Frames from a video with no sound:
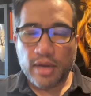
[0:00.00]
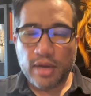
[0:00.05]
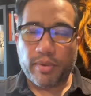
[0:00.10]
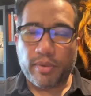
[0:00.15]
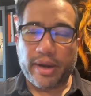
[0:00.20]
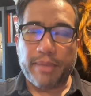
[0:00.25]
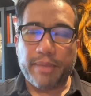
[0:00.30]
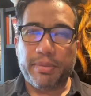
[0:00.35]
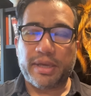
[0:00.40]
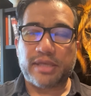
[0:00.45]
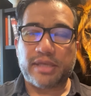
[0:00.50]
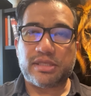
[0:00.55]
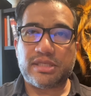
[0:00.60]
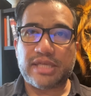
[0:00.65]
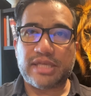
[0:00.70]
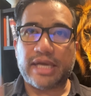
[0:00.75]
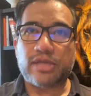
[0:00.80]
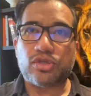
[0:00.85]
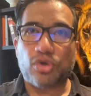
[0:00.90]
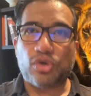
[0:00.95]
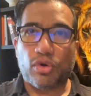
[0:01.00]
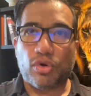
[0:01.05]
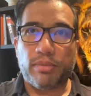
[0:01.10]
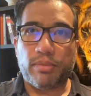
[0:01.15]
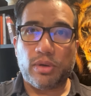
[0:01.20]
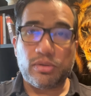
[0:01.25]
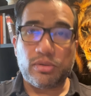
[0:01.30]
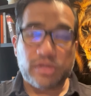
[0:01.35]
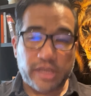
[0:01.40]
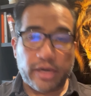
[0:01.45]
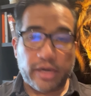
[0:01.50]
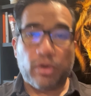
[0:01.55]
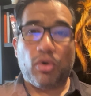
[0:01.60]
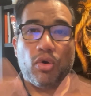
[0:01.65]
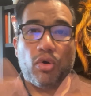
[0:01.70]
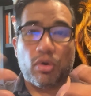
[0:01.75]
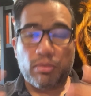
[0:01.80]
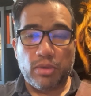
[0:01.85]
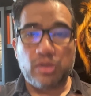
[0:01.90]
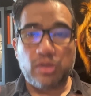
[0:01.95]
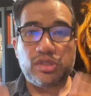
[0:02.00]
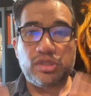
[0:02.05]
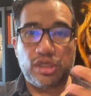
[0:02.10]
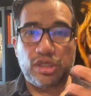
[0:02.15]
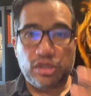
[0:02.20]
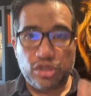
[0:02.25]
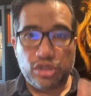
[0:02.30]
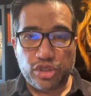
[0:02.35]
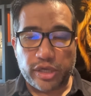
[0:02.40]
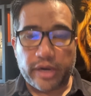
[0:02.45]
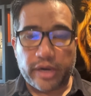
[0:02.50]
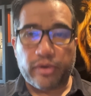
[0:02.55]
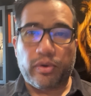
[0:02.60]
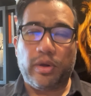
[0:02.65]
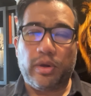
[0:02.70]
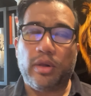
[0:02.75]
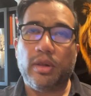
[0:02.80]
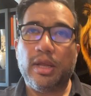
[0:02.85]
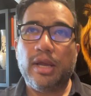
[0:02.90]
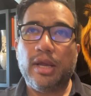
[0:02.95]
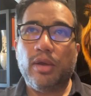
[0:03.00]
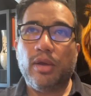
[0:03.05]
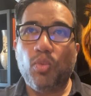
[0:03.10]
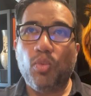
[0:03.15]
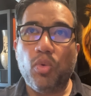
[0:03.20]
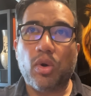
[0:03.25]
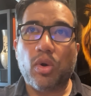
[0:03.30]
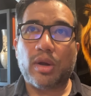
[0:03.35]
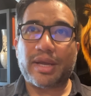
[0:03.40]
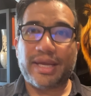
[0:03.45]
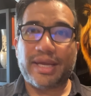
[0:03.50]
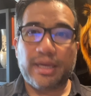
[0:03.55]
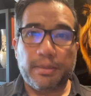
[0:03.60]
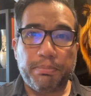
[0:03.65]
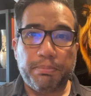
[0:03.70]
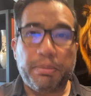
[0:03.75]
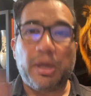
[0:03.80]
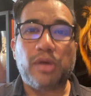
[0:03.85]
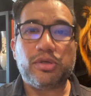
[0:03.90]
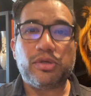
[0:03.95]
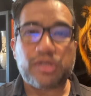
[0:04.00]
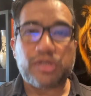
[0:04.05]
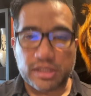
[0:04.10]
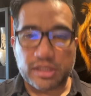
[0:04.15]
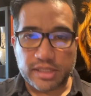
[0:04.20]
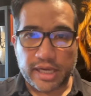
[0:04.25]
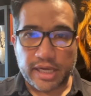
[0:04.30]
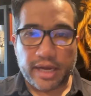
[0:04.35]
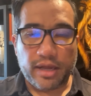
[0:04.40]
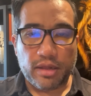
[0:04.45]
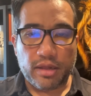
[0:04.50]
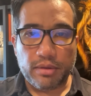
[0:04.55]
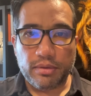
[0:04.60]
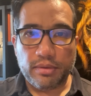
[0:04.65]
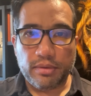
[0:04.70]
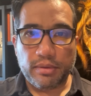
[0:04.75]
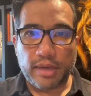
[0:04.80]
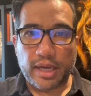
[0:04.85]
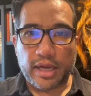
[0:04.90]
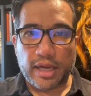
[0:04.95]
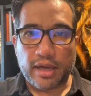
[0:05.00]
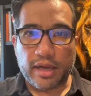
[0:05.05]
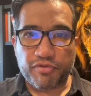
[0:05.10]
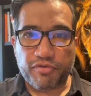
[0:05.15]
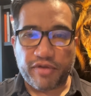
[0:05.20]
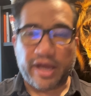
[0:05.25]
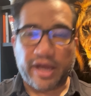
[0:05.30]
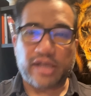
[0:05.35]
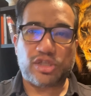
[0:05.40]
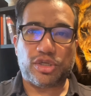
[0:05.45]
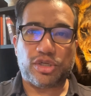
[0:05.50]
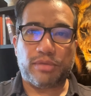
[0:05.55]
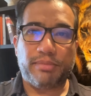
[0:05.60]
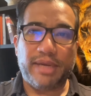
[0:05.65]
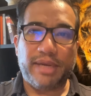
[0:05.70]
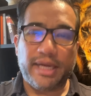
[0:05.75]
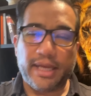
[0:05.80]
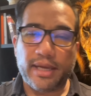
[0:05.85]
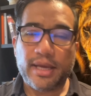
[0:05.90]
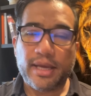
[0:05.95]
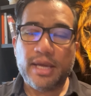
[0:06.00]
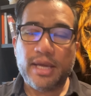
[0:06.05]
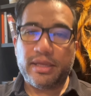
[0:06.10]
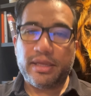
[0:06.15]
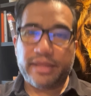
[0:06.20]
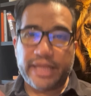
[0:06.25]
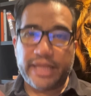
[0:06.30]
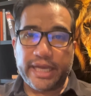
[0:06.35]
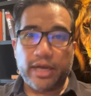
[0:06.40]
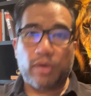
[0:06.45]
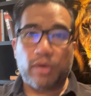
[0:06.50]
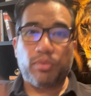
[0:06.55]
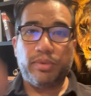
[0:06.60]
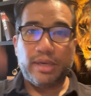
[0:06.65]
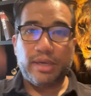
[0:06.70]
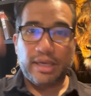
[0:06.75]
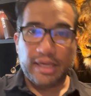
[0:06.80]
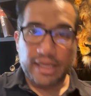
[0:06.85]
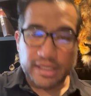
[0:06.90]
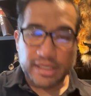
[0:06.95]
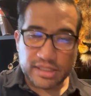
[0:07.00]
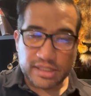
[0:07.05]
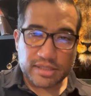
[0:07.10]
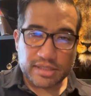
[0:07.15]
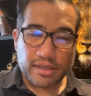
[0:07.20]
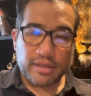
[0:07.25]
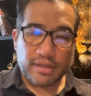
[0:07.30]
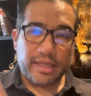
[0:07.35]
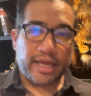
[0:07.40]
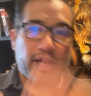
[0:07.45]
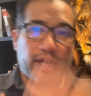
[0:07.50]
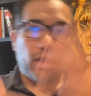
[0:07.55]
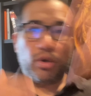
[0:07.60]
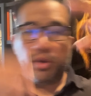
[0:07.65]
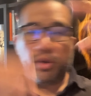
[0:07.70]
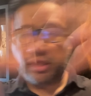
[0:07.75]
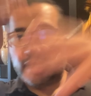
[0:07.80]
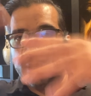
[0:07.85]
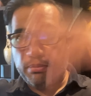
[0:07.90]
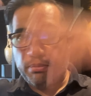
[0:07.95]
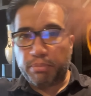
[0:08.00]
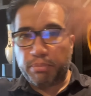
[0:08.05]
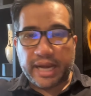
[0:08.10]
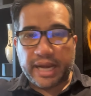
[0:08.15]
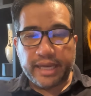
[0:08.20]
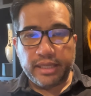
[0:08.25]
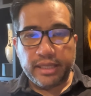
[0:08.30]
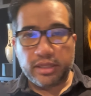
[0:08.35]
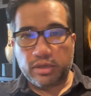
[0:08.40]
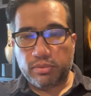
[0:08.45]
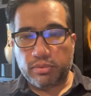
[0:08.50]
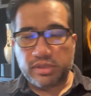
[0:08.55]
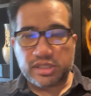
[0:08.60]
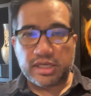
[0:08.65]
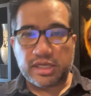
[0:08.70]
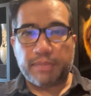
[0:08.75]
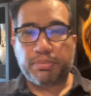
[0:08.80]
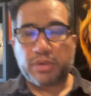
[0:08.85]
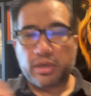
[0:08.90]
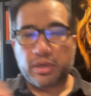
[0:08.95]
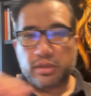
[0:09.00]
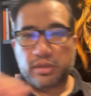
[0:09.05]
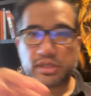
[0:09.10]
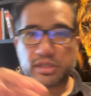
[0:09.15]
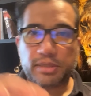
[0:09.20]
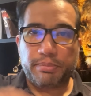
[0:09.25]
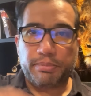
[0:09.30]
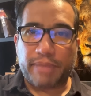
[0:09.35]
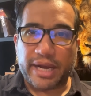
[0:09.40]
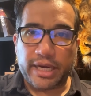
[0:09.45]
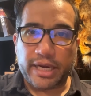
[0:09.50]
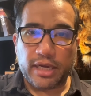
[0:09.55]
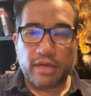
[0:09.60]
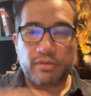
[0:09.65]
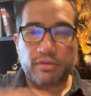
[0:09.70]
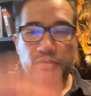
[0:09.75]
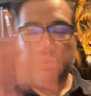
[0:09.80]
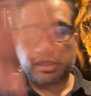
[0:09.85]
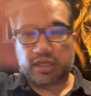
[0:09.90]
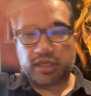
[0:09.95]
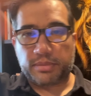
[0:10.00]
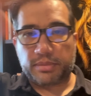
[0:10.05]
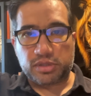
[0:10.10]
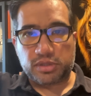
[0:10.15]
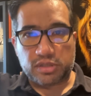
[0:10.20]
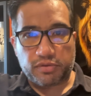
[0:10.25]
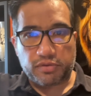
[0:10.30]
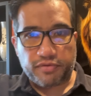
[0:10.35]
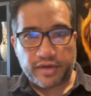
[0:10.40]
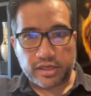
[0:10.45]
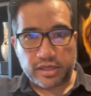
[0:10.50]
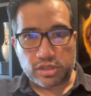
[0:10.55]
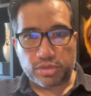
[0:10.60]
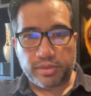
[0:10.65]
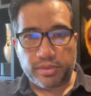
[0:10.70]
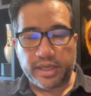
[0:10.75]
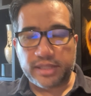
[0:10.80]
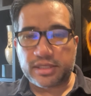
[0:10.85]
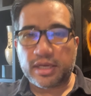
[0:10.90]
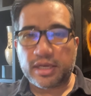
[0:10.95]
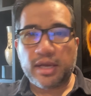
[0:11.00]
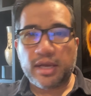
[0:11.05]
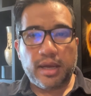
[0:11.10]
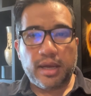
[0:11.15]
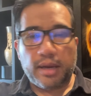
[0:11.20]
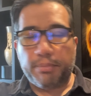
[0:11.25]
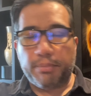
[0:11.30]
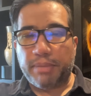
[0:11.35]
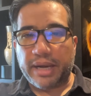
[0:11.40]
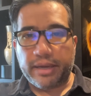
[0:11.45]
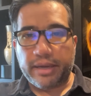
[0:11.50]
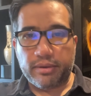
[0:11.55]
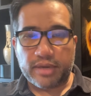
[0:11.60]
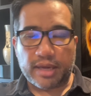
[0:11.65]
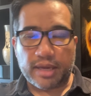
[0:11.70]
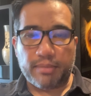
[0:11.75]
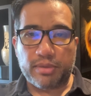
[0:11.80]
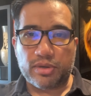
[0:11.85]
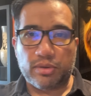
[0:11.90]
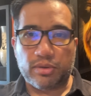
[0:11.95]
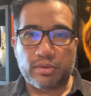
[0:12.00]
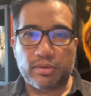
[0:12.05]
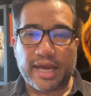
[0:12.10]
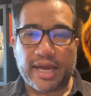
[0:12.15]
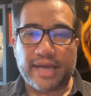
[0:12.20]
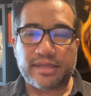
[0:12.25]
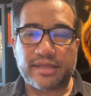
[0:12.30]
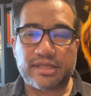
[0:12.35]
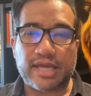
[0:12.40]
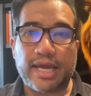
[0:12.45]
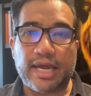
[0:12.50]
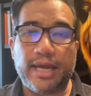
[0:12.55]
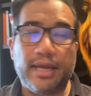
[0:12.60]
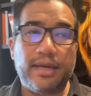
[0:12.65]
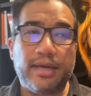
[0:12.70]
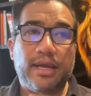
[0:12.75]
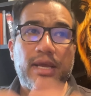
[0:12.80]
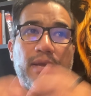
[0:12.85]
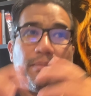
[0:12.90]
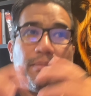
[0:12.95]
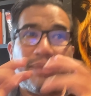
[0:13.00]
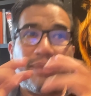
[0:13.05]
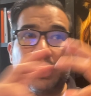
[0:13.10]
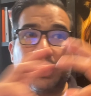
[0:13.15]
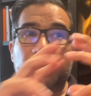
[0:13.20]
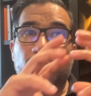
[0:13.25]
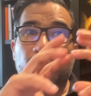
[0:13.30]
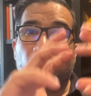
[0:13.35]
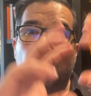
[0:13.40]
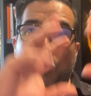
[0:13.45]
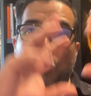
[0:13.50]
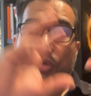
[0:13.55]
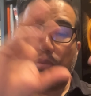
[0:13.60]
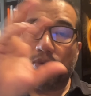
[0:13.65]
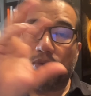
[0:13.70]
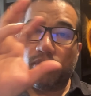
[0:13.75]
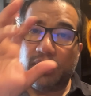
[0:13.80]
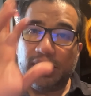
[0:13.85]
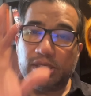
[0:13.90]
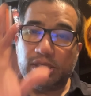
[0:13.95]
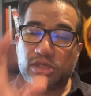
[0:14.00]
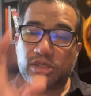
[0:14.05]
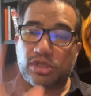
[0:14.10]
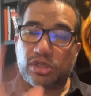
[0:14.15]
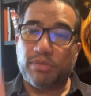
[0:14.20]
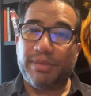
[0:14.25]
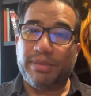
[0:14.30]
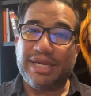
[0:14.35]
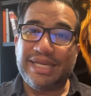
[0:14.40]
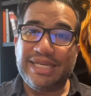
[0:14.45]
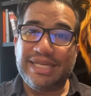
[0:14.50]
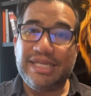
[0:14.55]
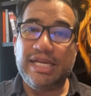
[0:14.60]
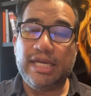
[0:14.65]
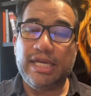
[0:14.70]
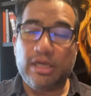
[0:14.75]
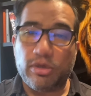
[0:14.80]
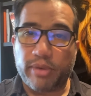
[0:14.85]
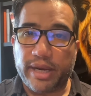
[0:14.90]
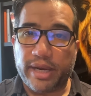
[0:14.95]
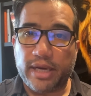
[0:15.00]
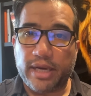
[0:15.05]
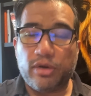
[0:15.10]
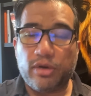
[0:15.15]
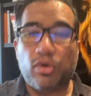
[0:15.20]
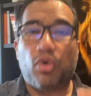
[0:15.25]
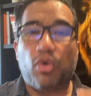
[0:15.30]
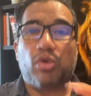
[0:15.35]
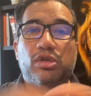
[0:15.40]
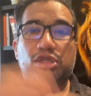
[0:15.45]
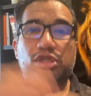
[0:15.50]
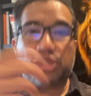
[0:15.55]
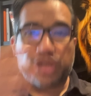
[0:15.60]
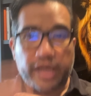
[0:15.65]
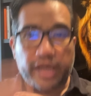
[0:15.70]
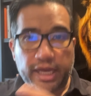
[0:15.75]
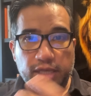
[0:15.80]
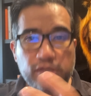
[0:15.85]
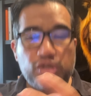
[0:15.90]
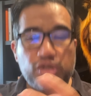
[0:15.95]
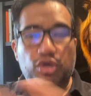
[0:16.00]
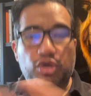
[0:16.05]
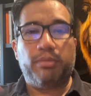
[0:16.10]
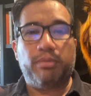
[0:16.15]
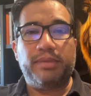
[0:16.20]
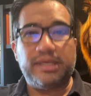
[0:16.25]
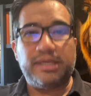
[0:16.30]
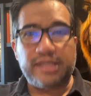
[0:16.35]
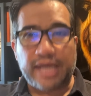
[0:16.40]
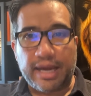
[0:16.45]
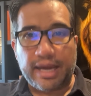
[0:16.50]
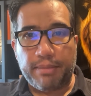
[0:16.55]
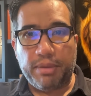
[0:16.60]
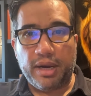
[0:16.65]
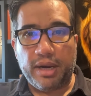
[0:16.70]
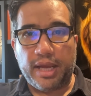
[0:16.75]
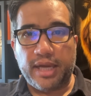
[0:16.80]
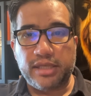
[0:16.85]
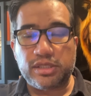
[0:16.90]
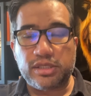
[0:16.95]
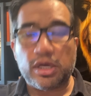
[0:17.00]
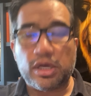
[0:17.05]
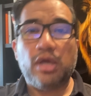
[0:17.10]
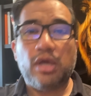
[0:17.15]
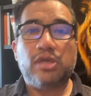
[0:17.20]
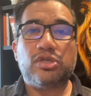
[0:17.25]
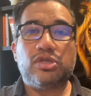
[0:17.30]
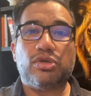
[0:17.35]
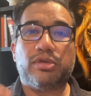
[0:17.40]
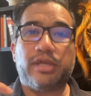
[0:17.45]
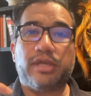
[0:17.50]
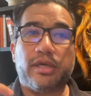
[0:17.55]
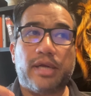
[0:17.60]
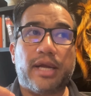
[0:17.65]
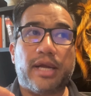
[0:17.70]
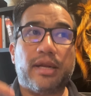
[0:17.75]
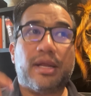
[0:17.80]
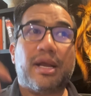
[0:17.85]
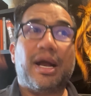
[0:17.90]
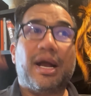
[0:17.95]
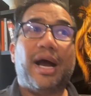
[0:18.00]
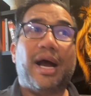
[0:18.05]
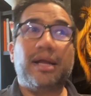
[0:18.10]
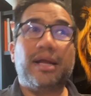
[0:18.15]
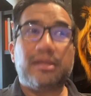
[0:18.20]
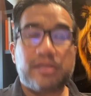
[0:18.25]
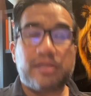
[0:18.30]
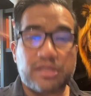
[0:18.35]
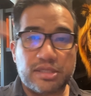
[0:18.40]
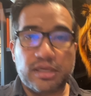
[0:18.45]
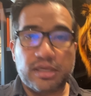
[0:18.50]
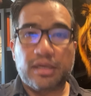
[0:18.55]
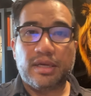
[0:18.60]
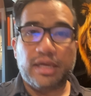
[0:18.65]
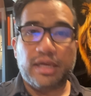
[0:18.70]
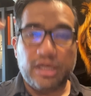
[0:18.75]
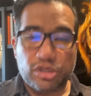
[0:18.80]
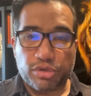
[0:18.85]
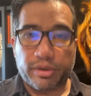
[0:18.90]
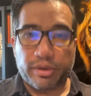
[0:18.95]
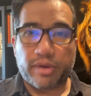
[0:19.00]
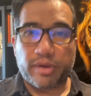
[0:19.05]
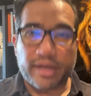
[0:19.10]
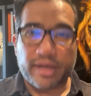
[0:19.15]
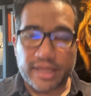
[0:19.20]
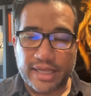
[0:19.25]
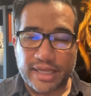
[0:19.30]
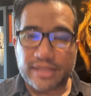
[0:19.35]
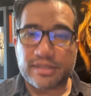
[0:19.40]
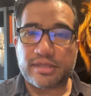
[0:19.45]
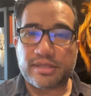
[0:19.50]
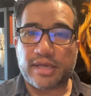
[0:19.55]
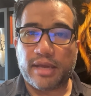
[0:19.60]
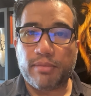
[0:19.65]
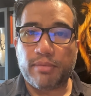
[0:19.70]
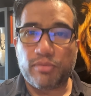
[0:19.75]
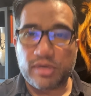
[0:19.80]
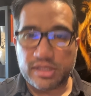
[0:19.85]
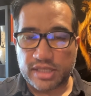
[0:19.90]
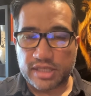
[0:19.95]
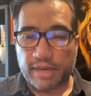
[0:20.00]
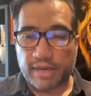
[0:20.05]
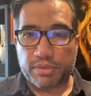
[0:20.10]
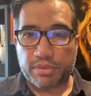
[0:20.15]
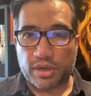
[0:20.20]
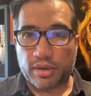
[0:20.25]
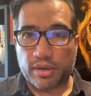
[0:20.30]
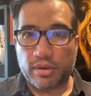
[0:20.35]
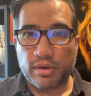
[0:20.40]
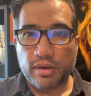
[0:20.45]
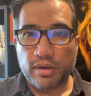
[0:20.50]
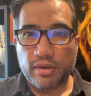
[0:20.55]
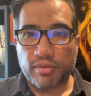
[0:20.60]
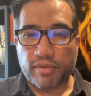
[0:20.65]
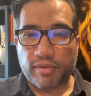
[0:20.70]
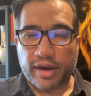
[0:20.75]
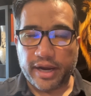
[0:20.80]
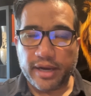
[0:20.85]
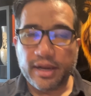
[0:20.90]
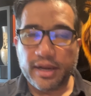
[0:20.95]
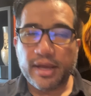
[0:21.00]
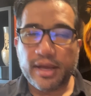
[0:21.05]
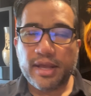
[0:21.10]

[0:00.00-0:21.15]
right? Because sex hormones and hormones in general work in a pulsatile fashion, meaning they are released, they go and they bind their receptors. The binding of the receptors effectuates a biochemical cascade, but then the hormone needs to be degraded or changed or metabolized so they're not constantly triggering that same receptor, right?